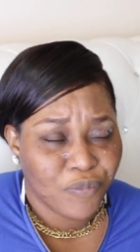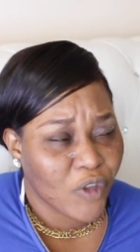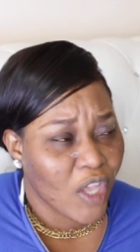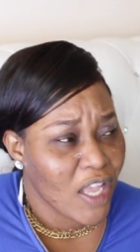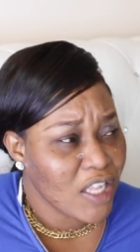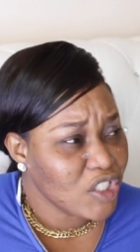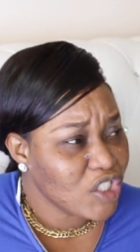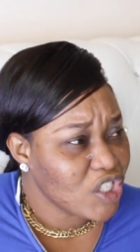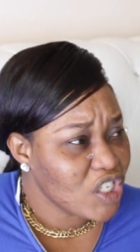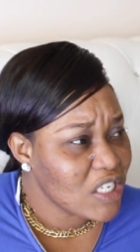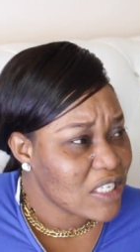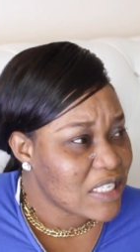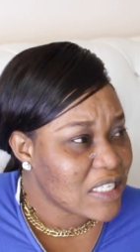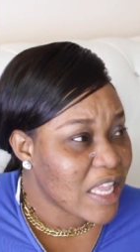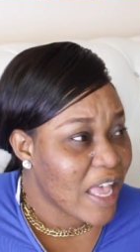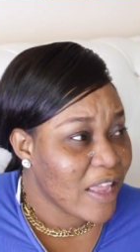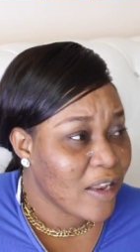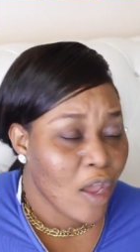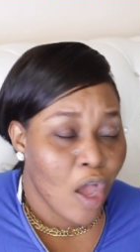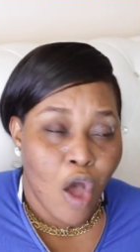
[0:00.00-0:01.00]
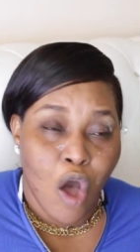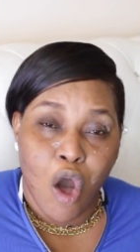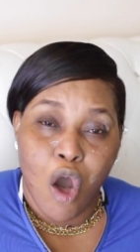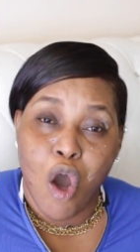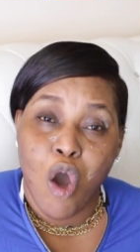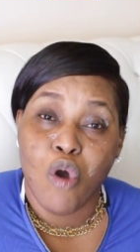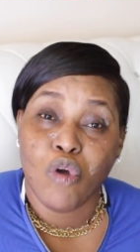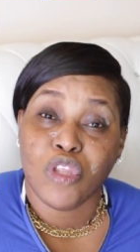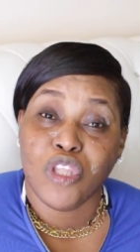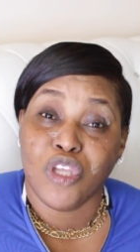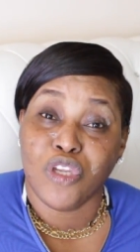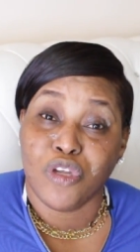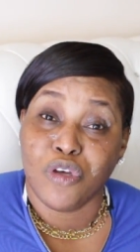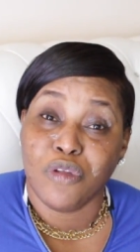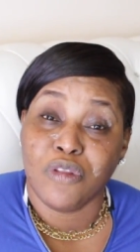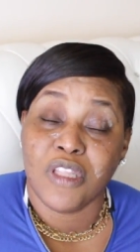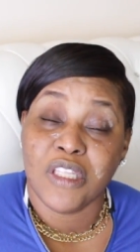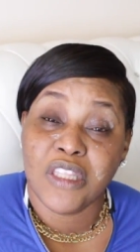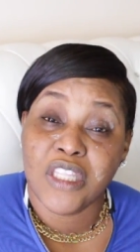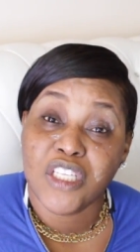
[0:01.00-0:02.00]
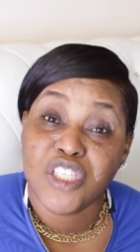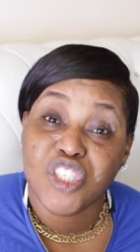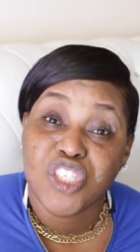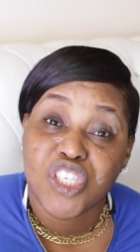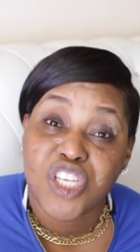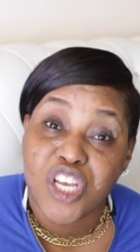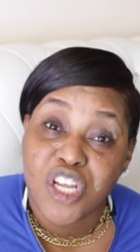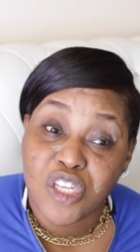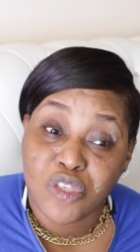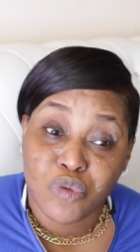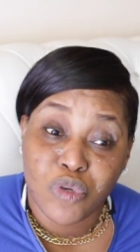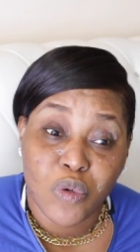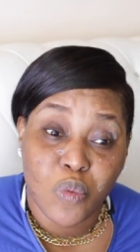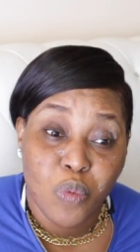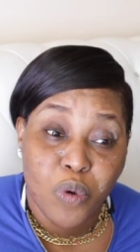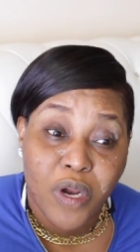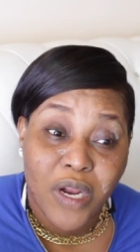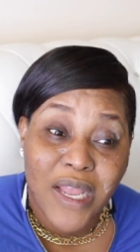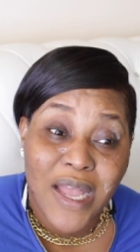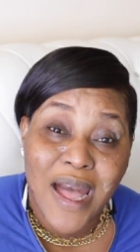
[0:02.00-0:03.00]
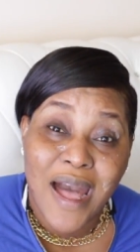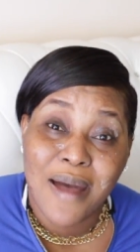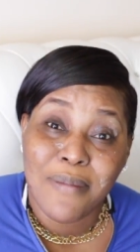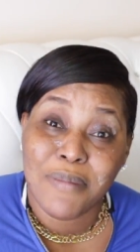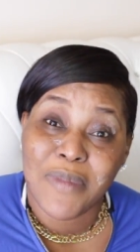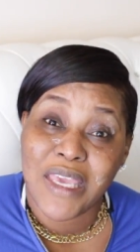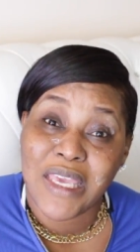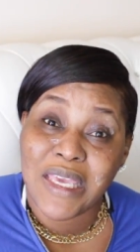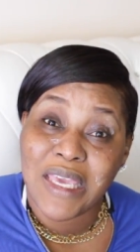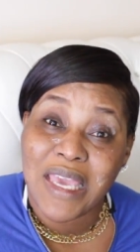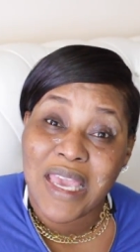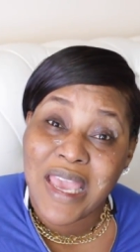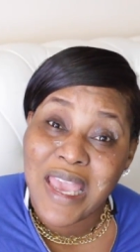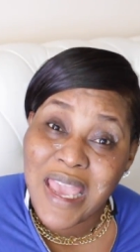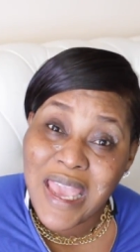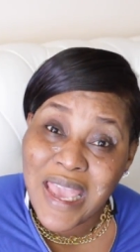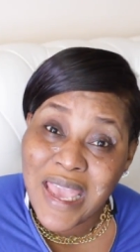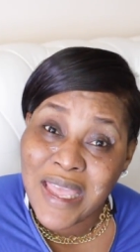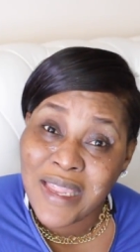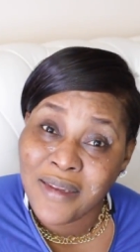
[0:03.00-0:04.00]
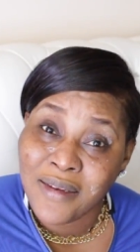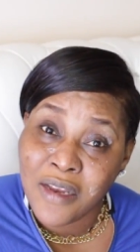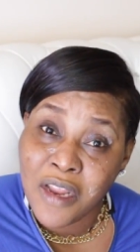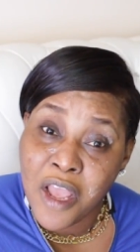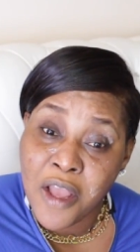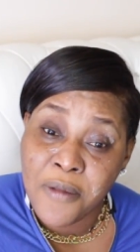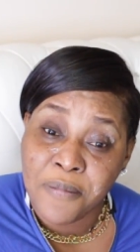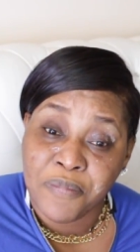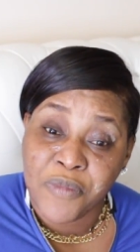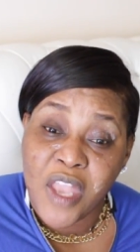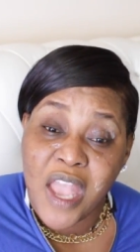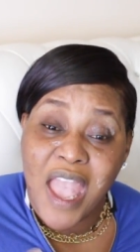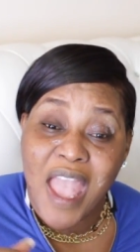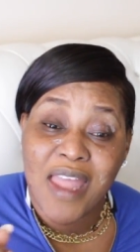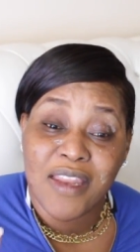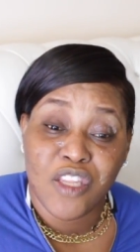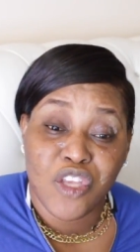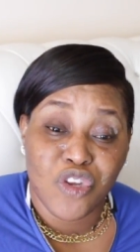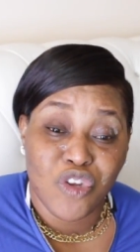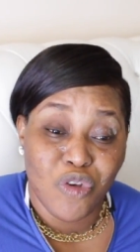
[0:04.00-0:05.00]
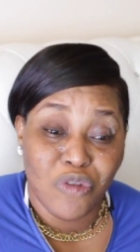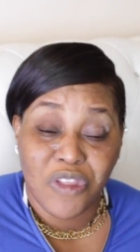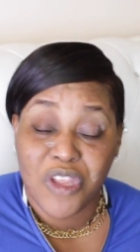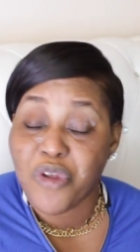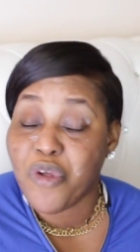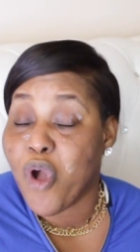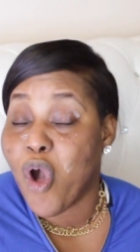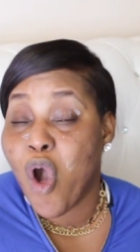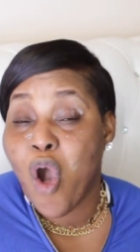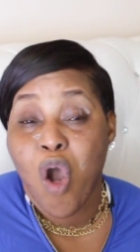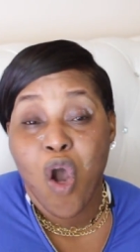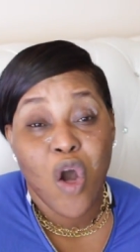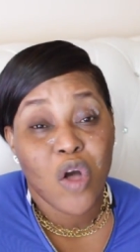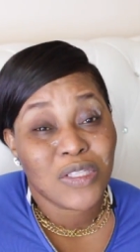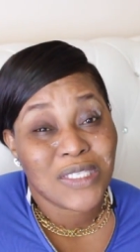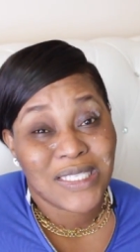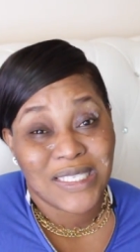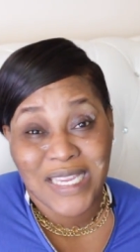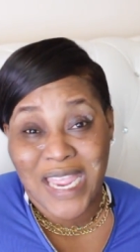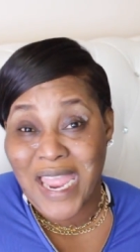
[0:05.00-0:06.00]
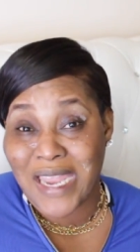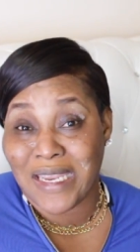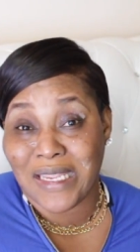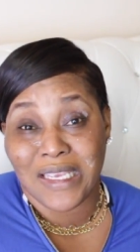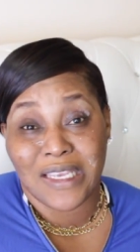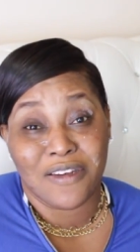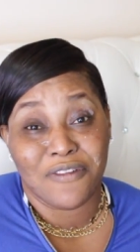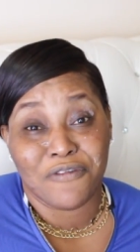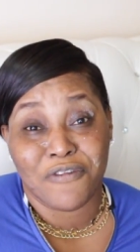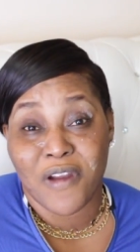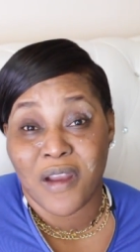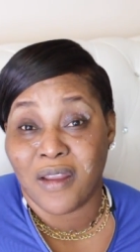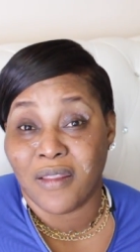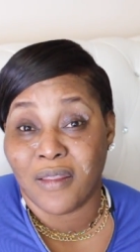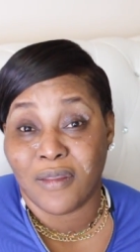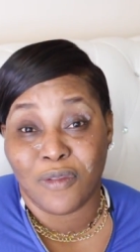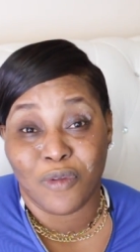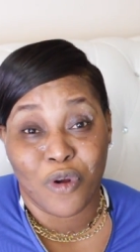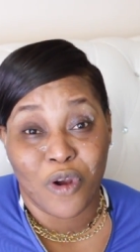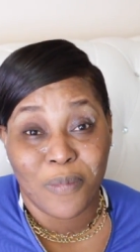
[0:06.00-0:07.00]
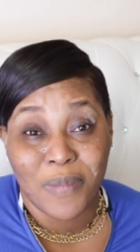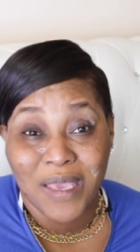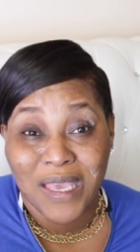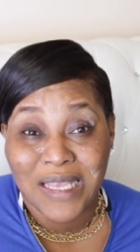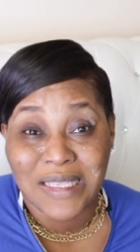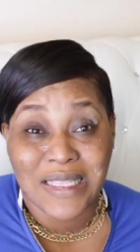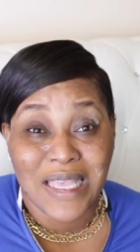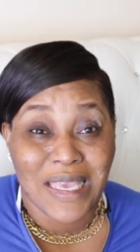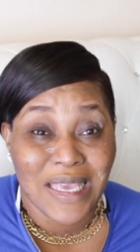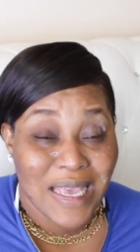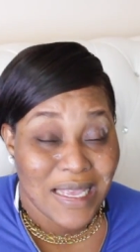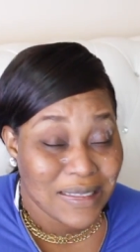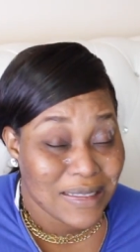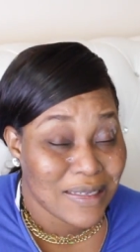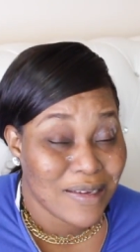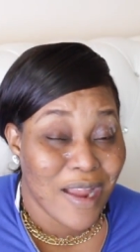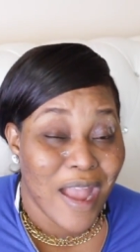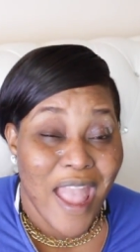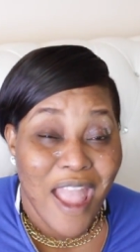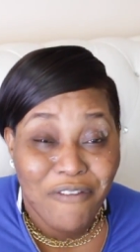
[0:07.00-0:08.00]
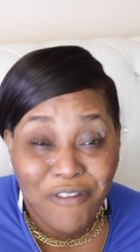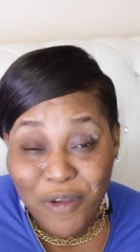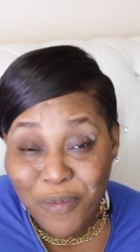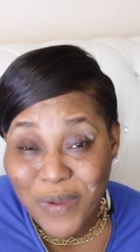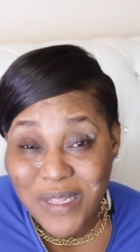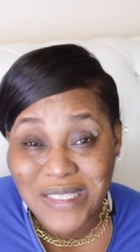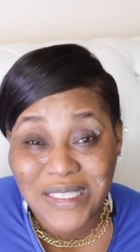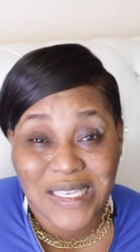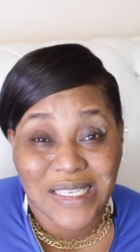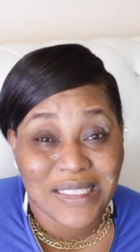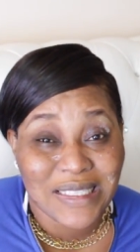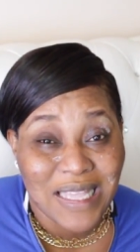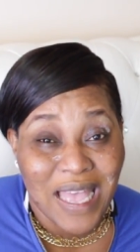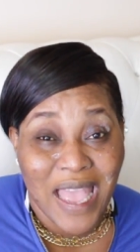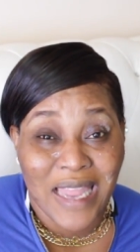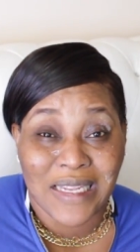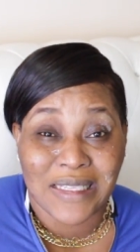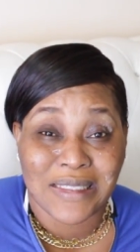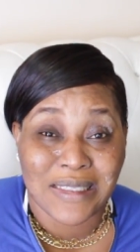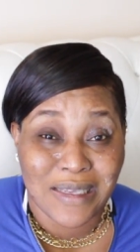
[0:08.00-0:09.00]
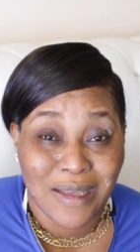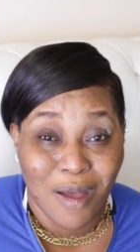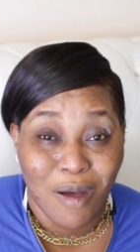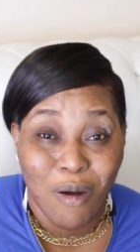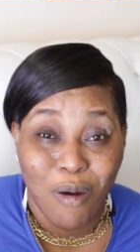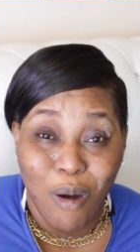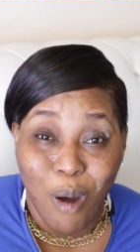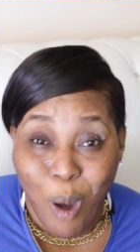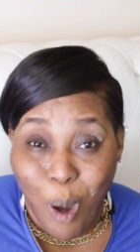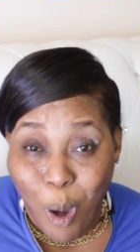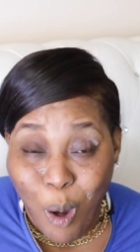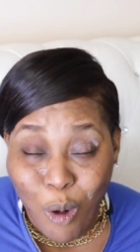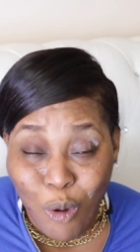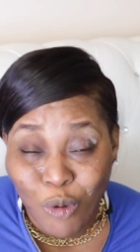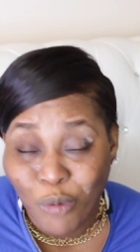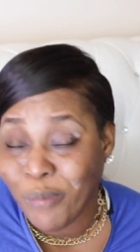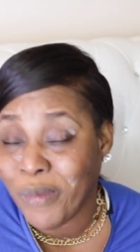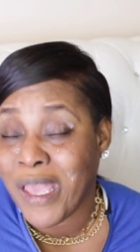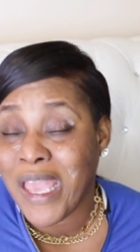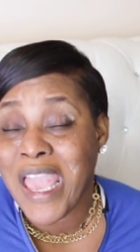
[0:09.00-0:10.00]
And she said, oh, the children were coming in and, they're all standing in front of the door because I guess everyone's excited to go home.